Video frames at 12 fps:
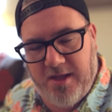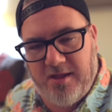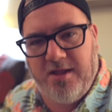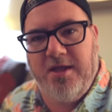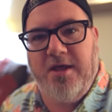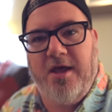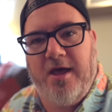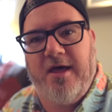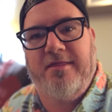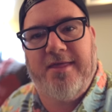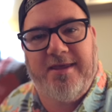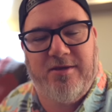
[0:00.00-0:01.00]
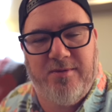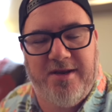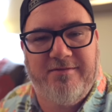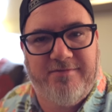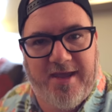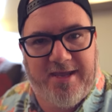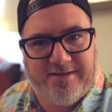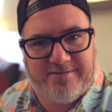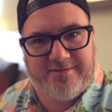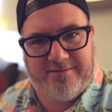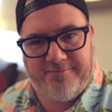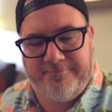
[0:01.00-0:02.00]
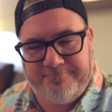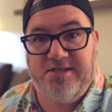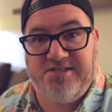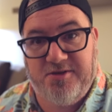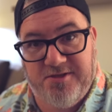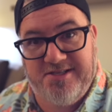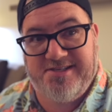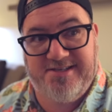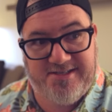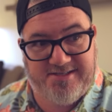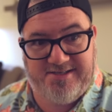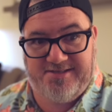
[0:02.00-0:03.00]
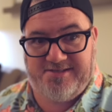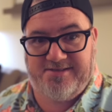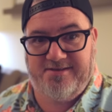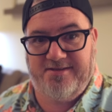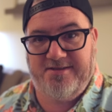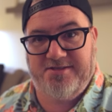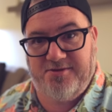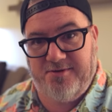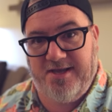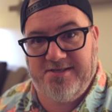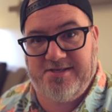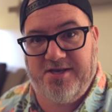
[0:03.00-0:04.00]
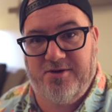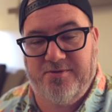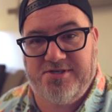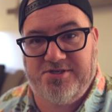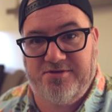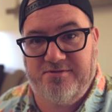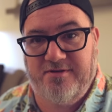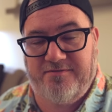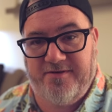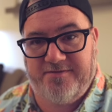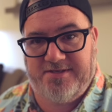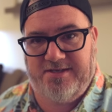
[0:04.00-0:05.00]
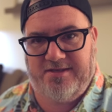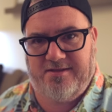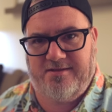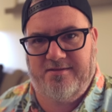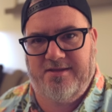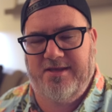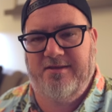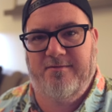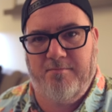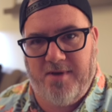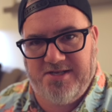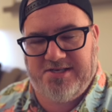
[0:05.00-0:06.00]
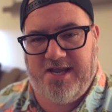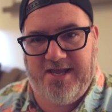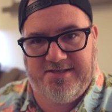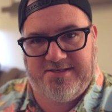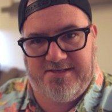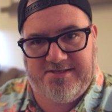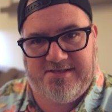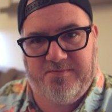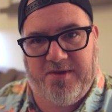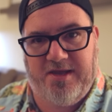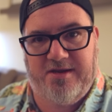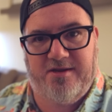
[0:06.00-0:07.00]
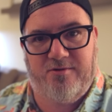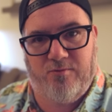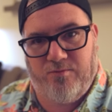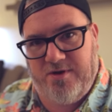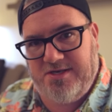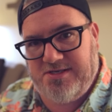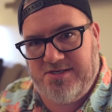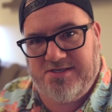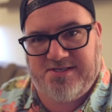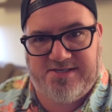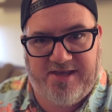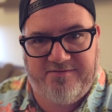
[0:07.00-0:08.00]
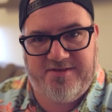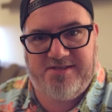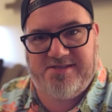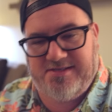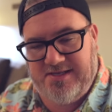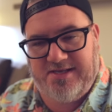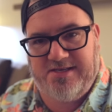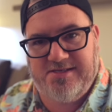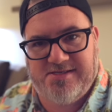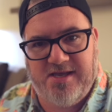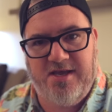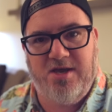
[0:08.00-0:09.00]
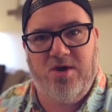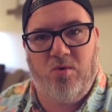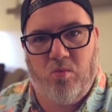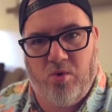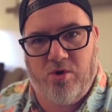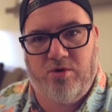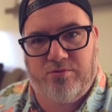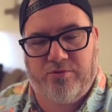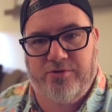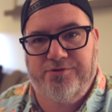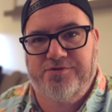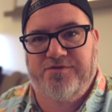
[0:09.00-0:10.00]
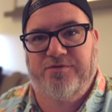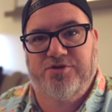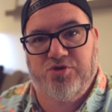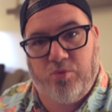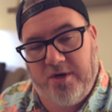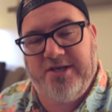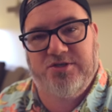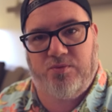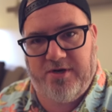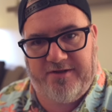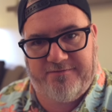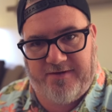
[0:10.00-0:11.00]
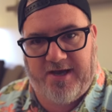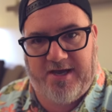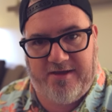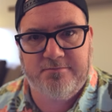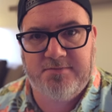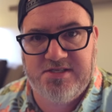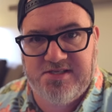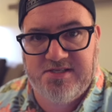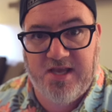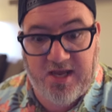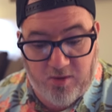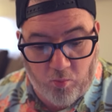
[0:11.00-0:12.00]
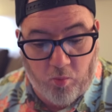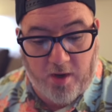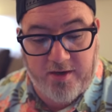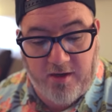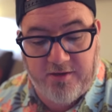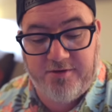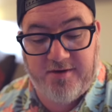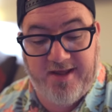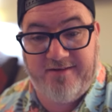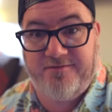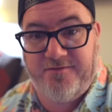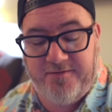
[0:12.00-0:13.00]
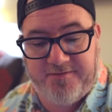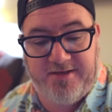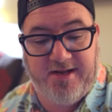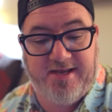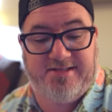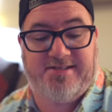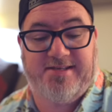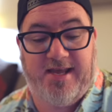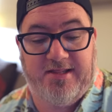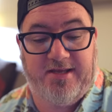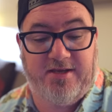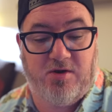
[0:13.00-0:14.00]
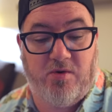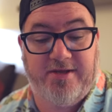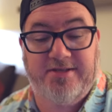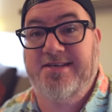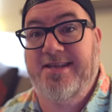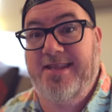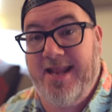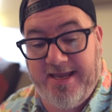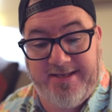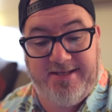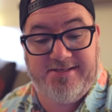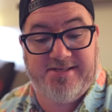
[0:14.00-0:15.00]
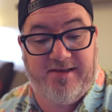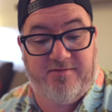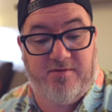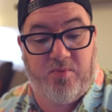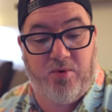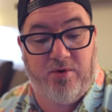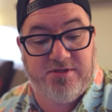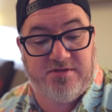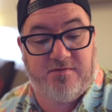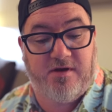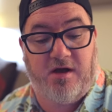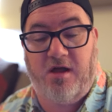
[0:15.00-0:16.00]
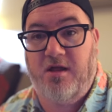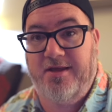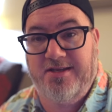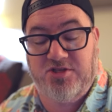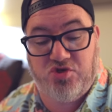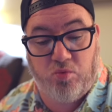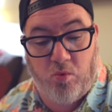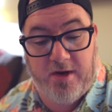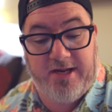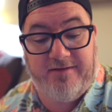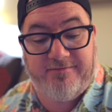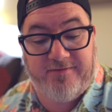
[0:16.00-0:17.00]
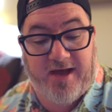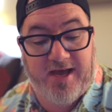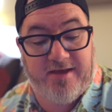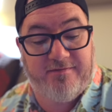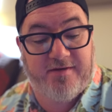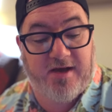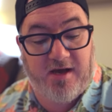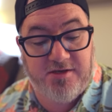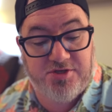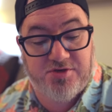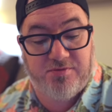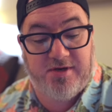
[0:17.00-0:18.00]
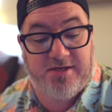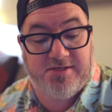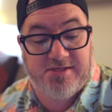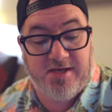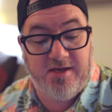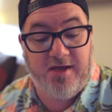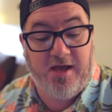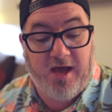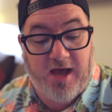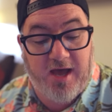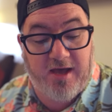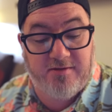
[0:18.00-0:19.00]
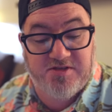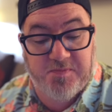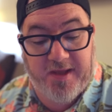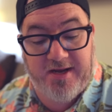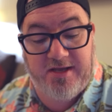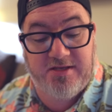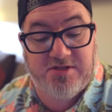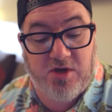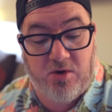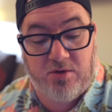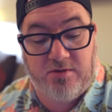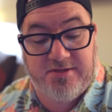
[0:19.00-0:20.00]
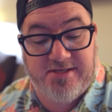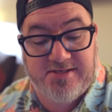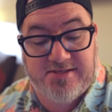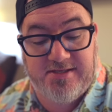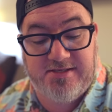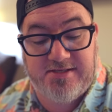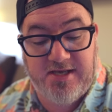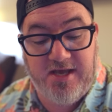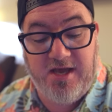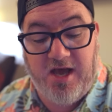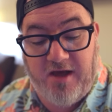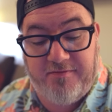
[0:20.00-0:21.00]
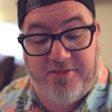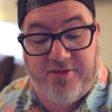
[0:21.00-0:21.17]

bell. Thank you in advance. So listen to this. 2 days ago was June the 15th. The much-anticipated Regent Seven Seas World Cruise for 2025. This is a 150-night sailing going to 97 ports of call in 25 countries, spanning a total distance of